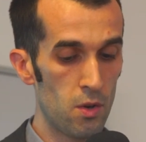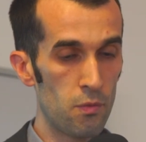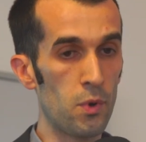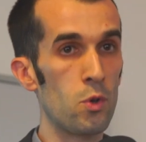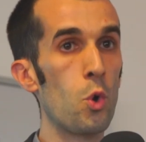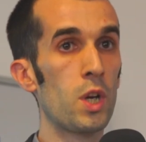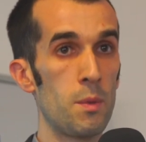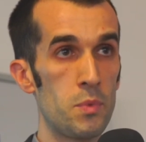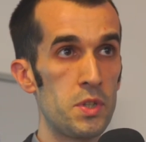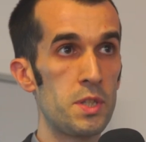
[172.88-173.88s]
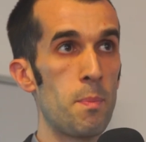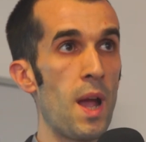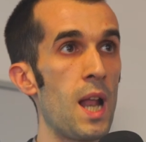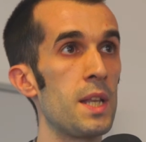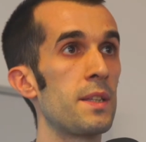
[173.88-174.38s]
from local
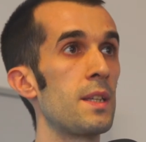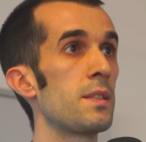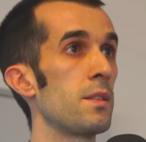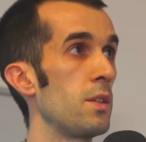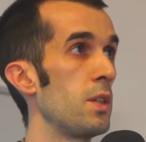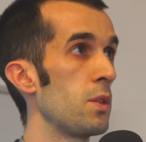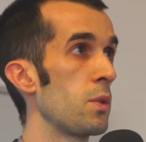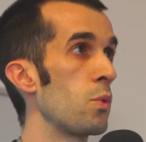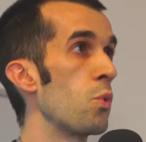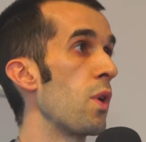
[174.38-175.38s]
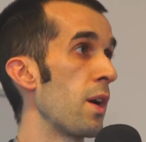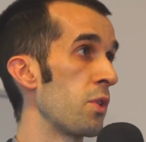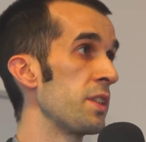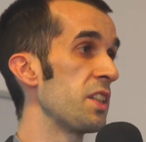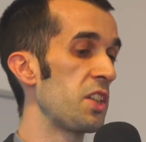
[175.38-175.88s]
municipalities to our
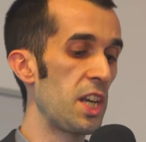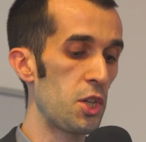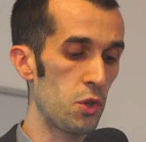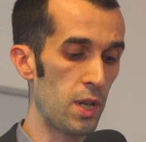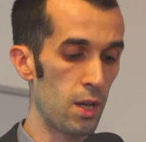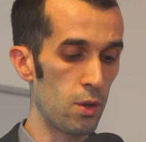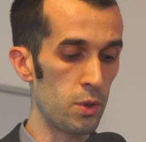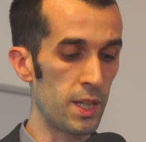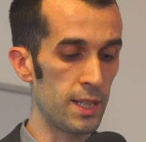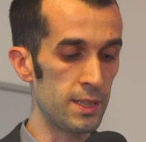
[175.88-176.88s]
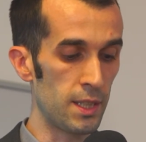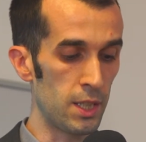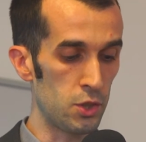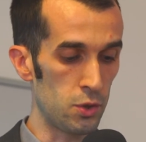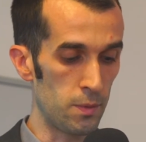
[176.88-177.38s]
international
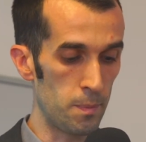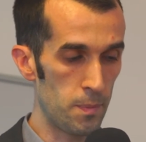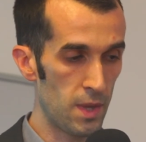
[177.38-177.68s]
organization.